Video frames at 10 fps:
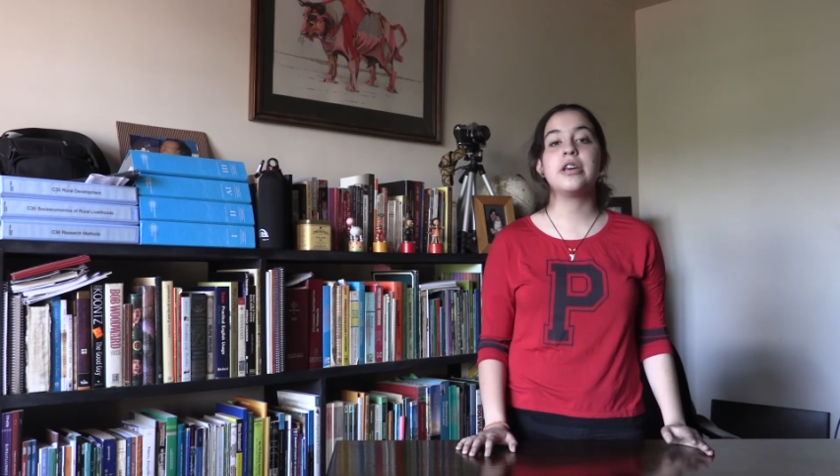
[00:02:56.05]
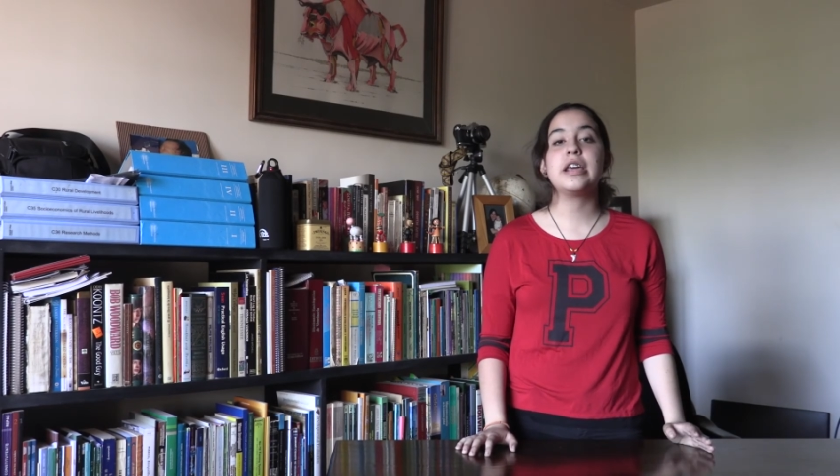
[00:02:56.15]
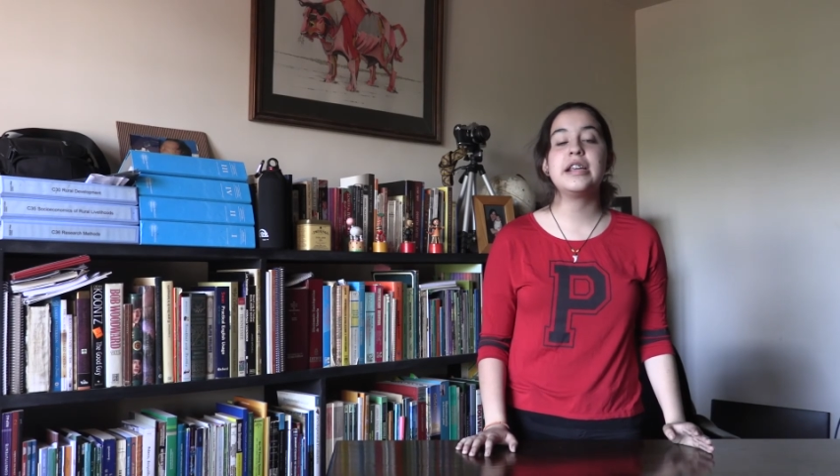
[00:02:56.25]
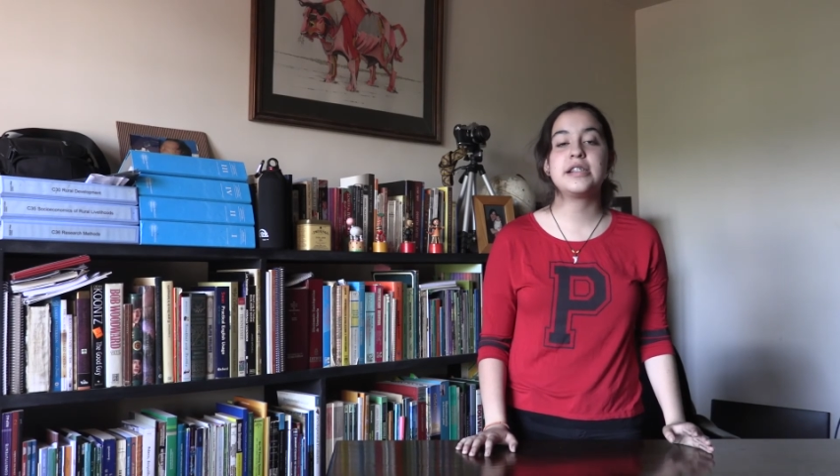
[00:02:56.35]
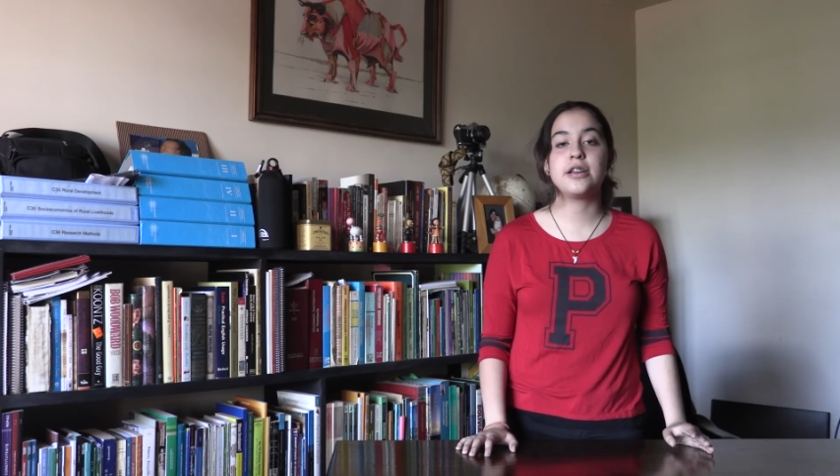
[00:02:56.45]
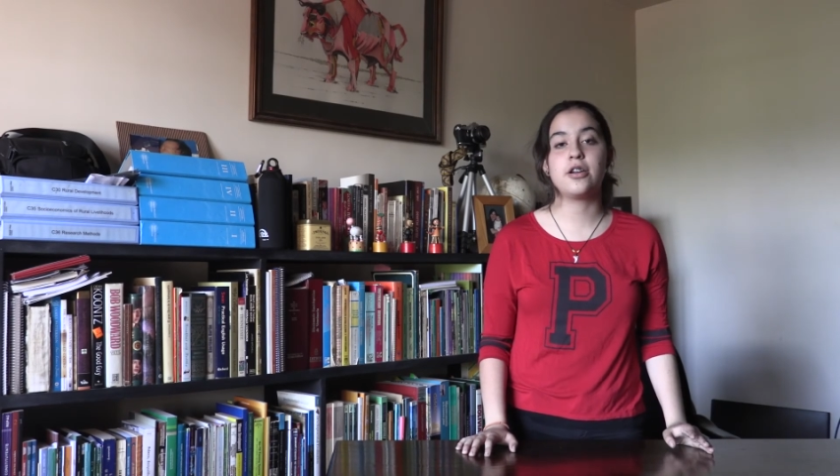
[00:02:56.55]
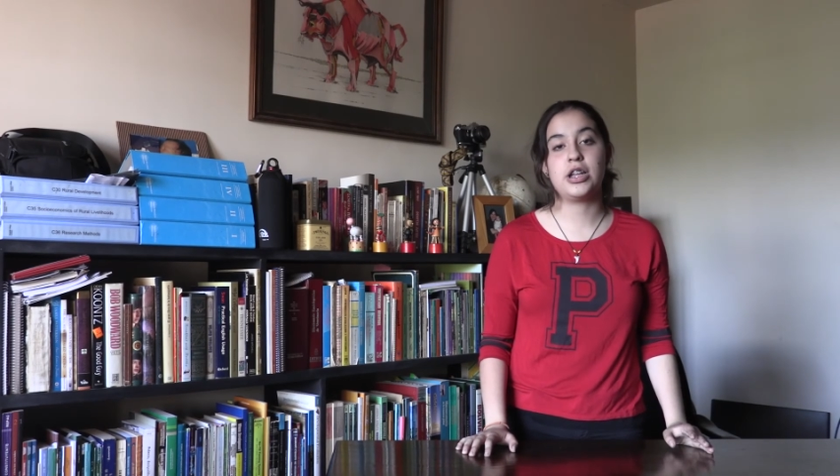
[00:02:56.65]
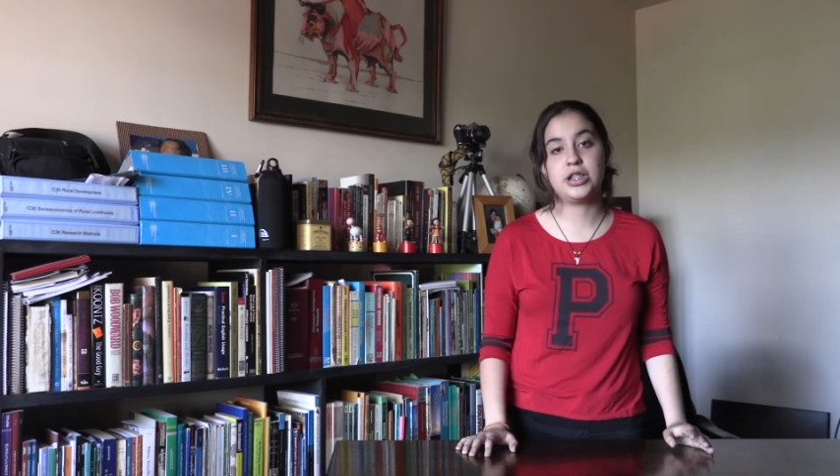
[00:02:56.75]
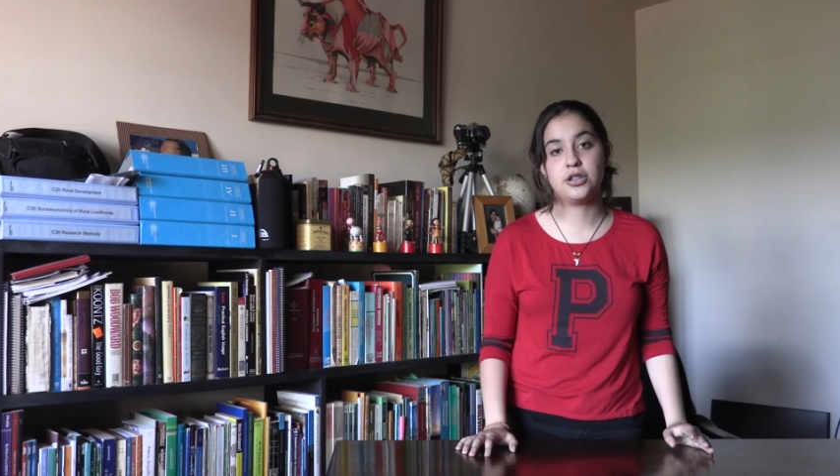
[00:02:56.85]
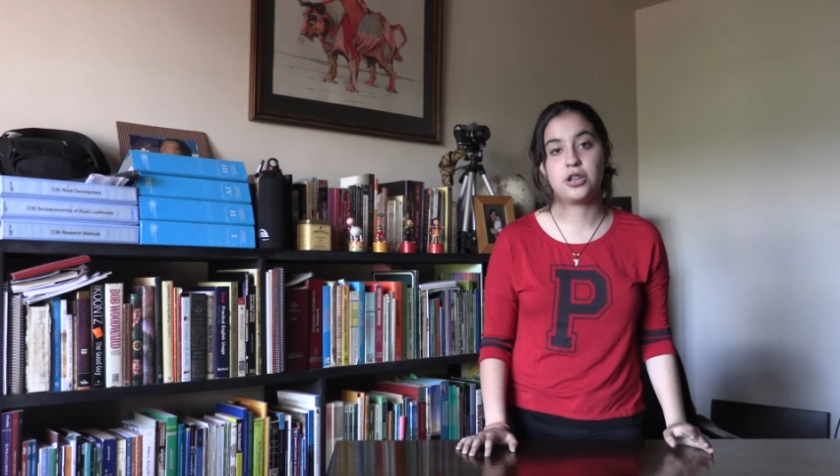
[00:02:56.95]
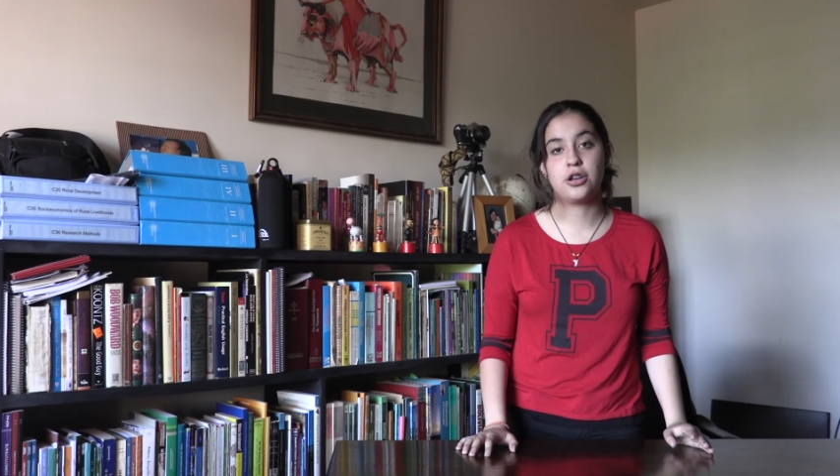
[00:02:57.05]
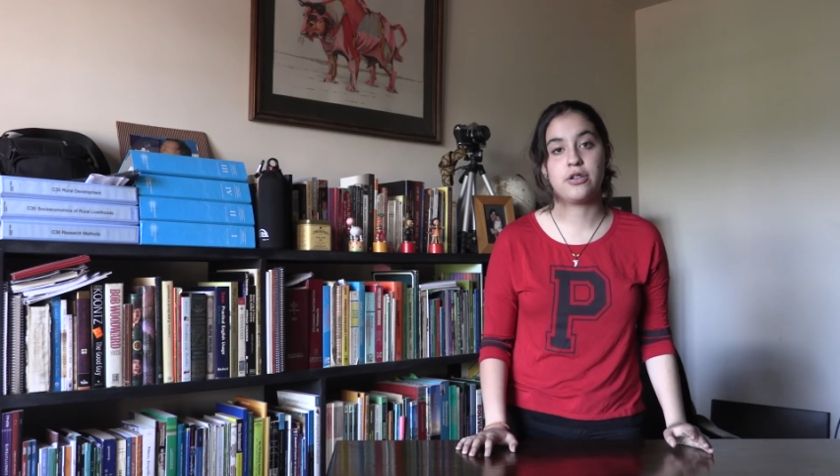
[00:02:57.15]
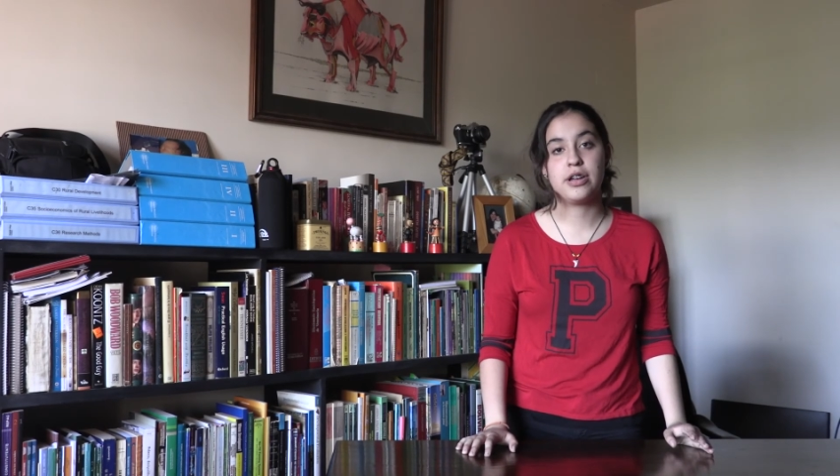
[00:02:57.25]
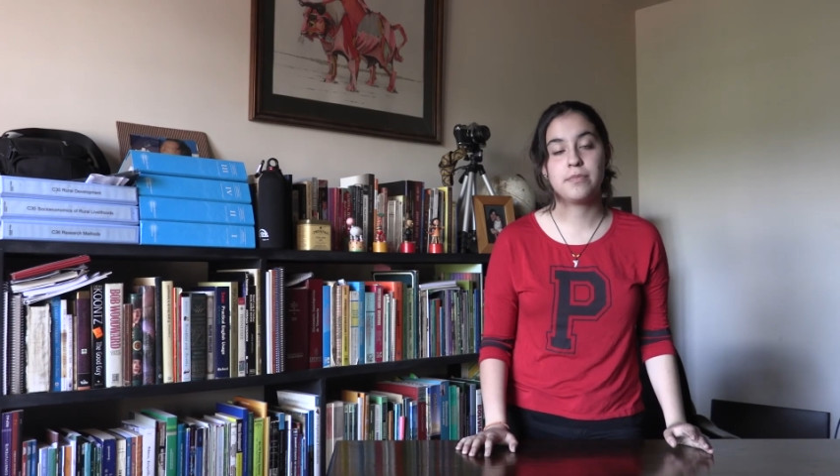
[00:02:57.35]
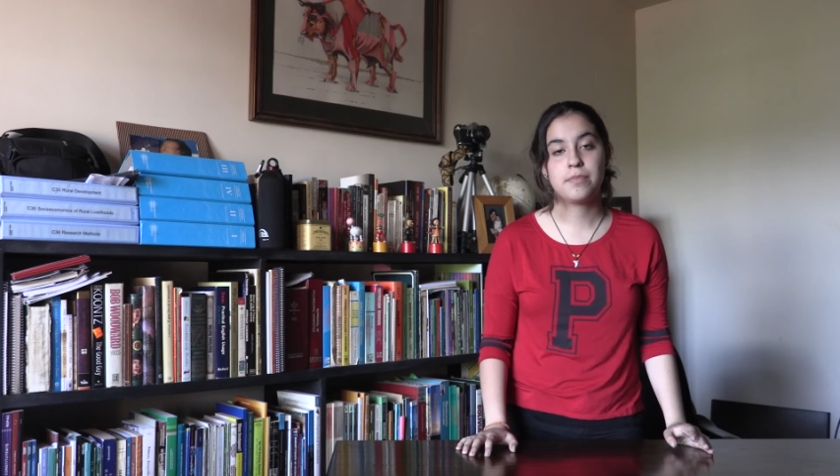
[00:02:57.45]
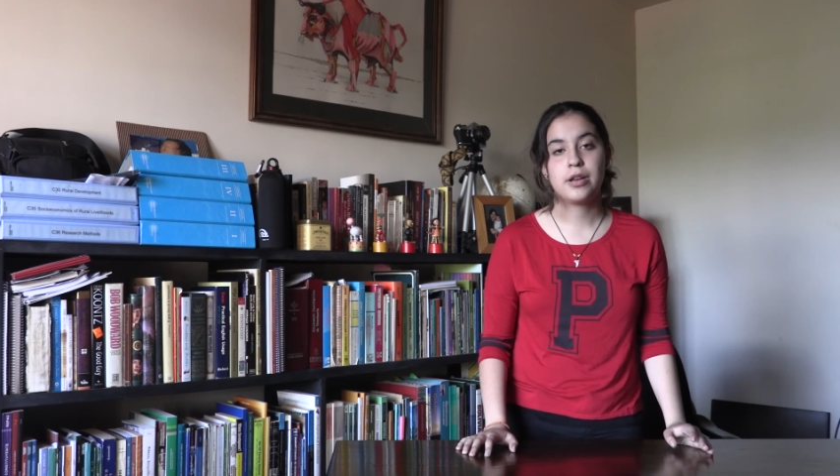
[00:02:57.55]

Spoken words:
the easier it is to cure it.